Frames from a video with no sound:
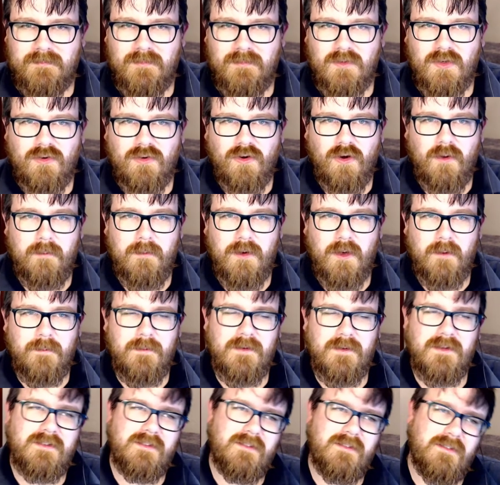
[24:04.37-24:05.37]
Chrome
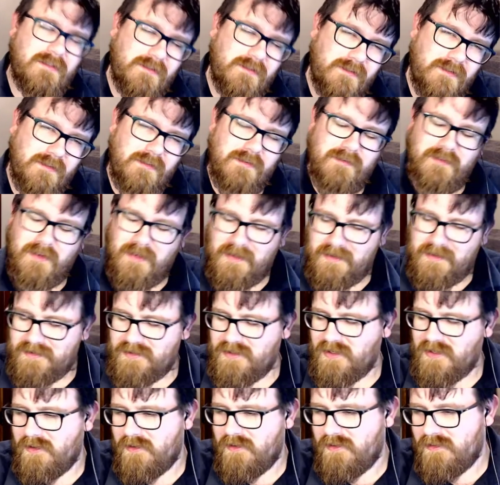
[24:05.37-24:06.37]
opens, VS
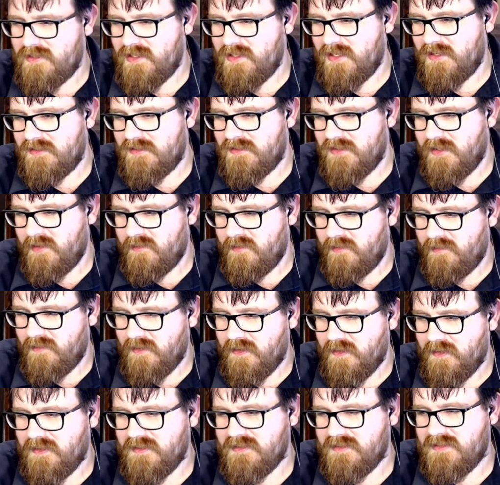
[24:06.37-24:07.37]
Code takes over focus